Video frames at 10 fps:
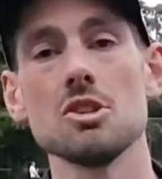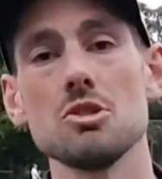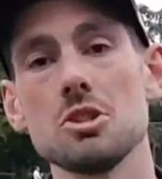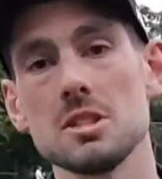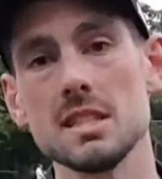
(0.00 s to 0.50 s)

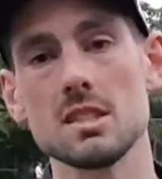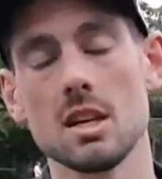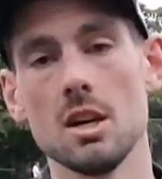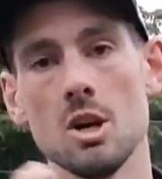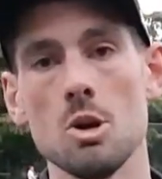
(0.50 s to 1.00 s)
You just need to
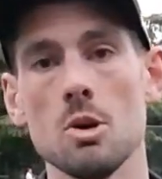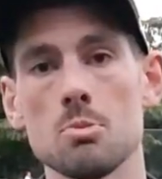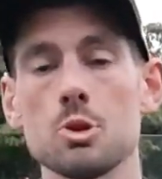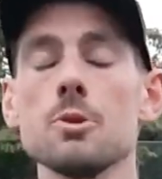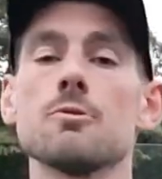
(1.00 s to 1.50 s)

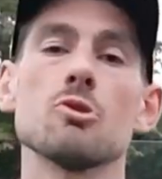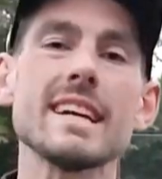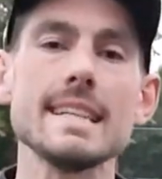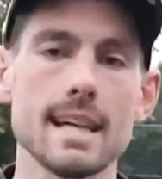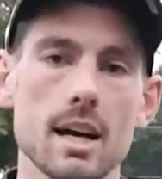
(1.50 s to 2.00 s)

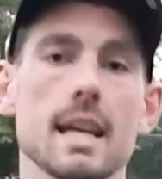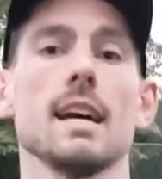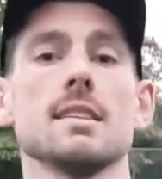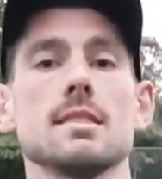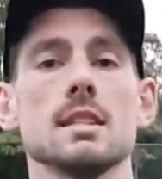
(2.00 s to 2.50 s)
proofread it, I
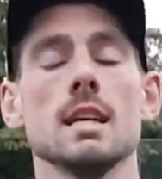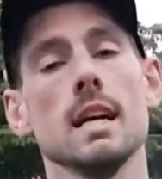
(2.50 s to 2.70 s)
guess,